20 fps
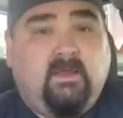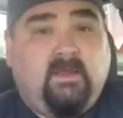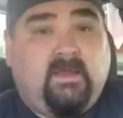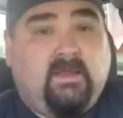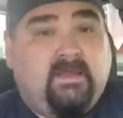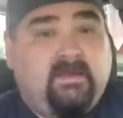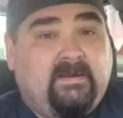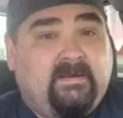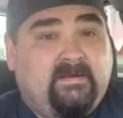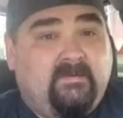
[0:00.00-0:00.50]

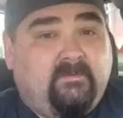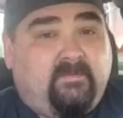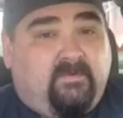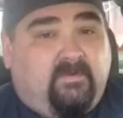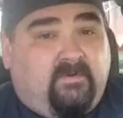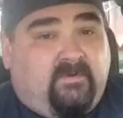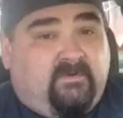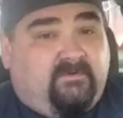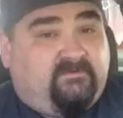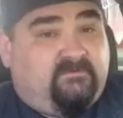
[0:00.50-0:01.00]
Highly
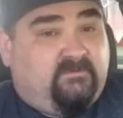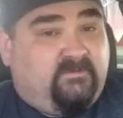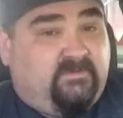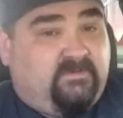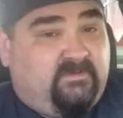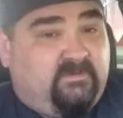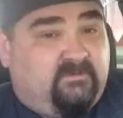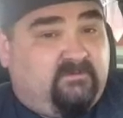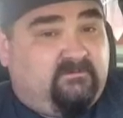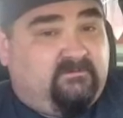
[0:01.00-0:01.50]
impressed
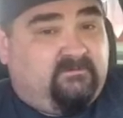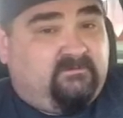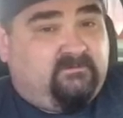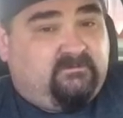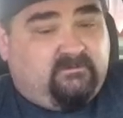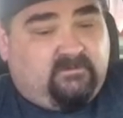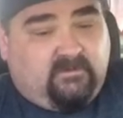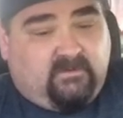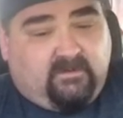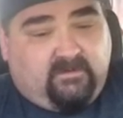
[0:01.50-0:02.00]
with
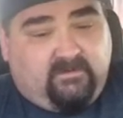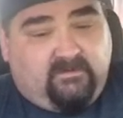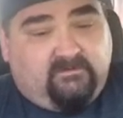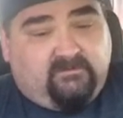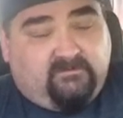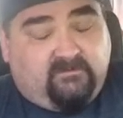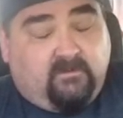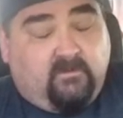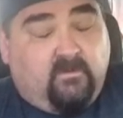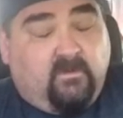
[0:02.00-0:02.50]
this.
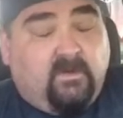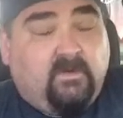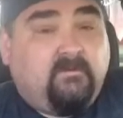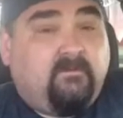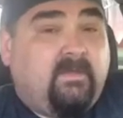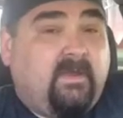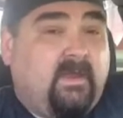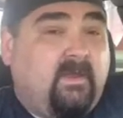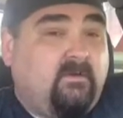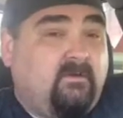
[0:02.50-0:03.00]
This is a
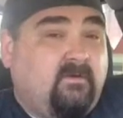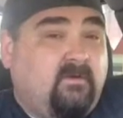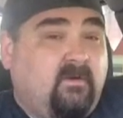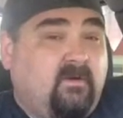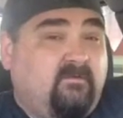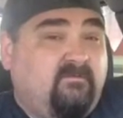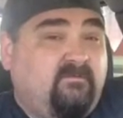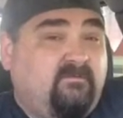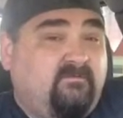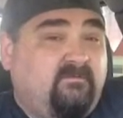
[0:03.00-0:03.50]
1 pound
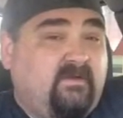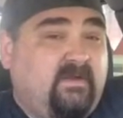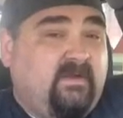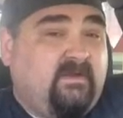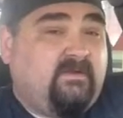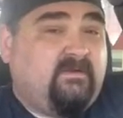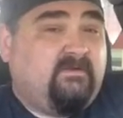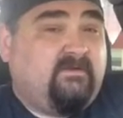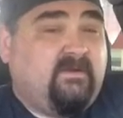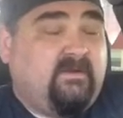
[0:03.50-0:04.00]
coffee
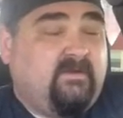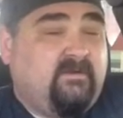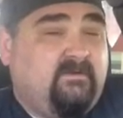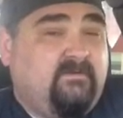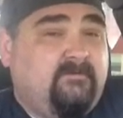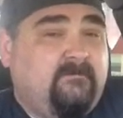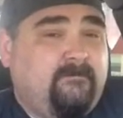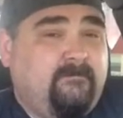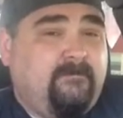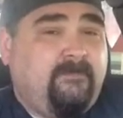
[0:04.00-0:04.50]
vac
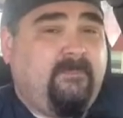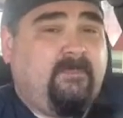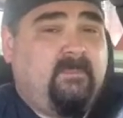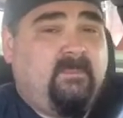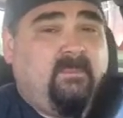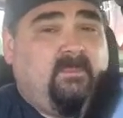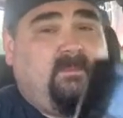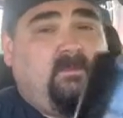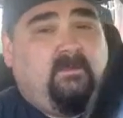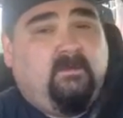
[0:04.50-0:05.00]
container.
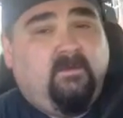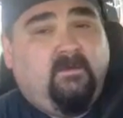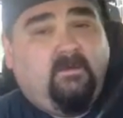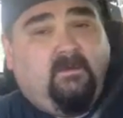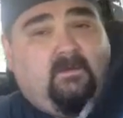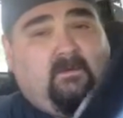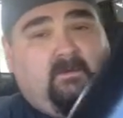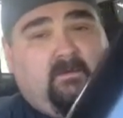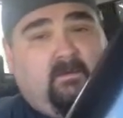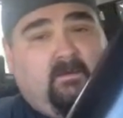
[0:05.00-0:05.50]

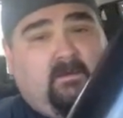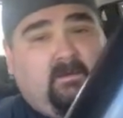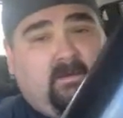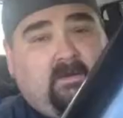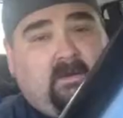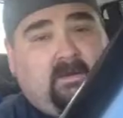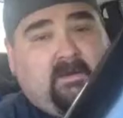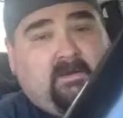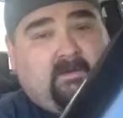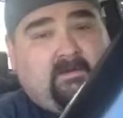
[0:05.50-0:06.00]

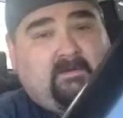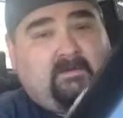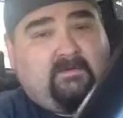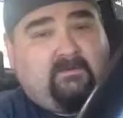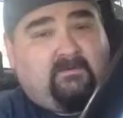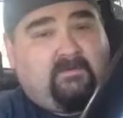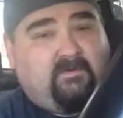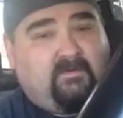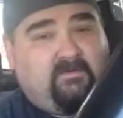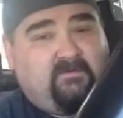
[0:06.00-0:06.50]
Highly
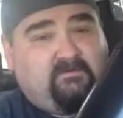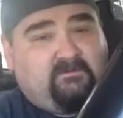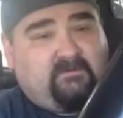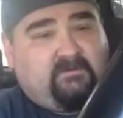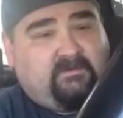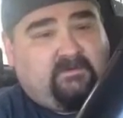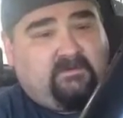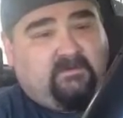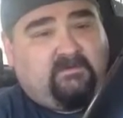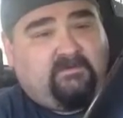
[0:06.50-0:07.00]
impressed
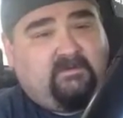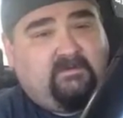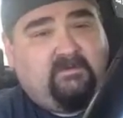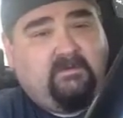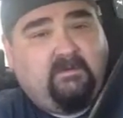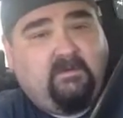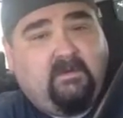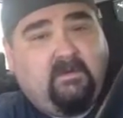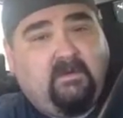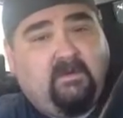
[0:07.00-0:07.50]
with it.
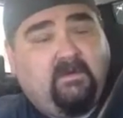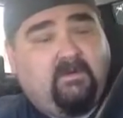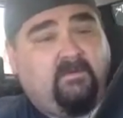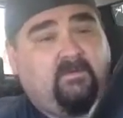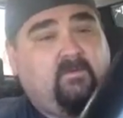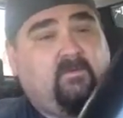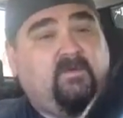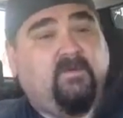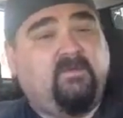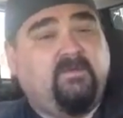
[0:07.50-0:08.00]

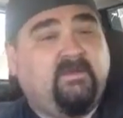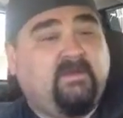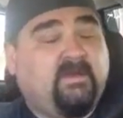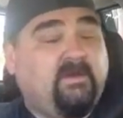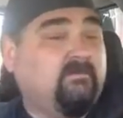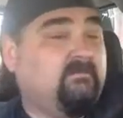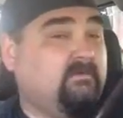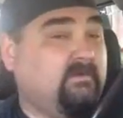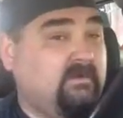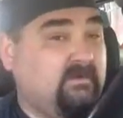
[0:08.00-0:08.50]
The one thing
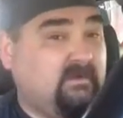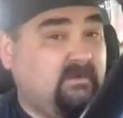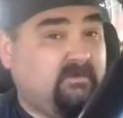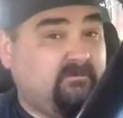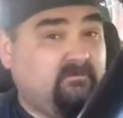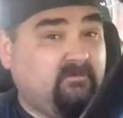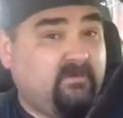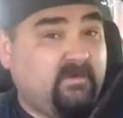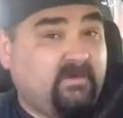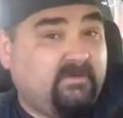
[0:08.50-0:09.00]
I really
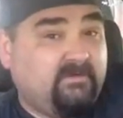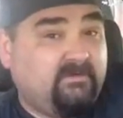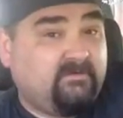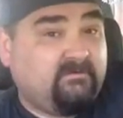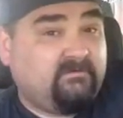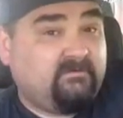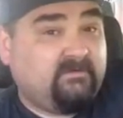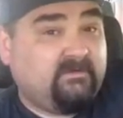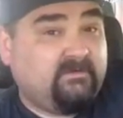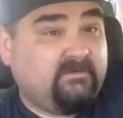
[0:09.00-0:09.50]
love about
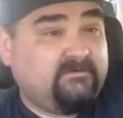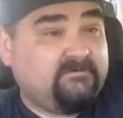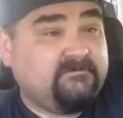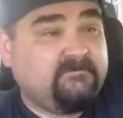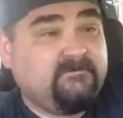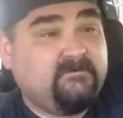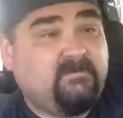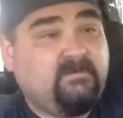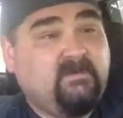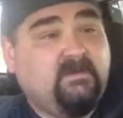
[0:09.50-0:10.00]
this thing
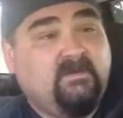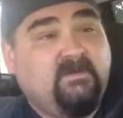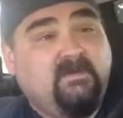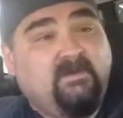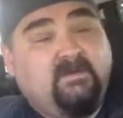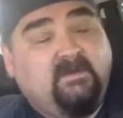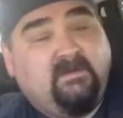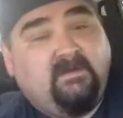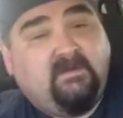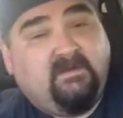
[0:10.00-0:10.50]

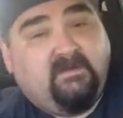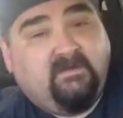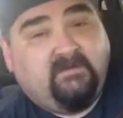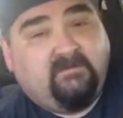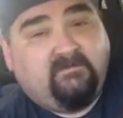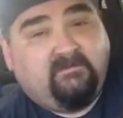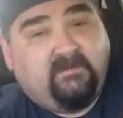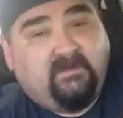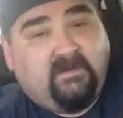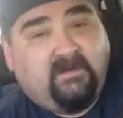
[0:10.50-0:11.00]

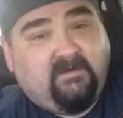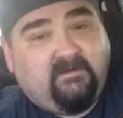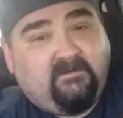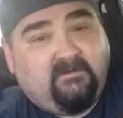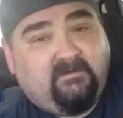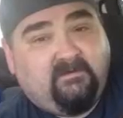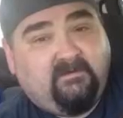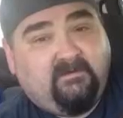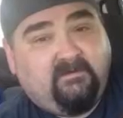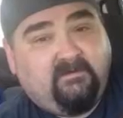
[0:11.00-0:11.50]
is that
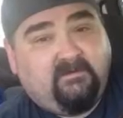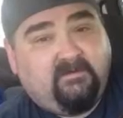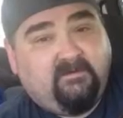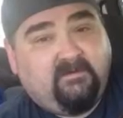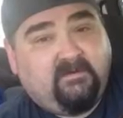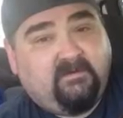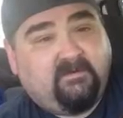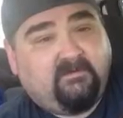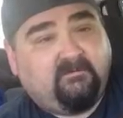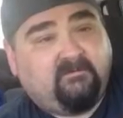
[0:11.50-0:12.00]

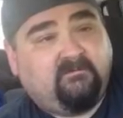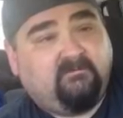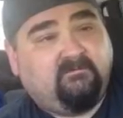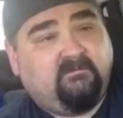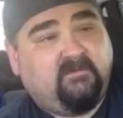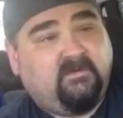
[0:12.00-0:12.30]
you can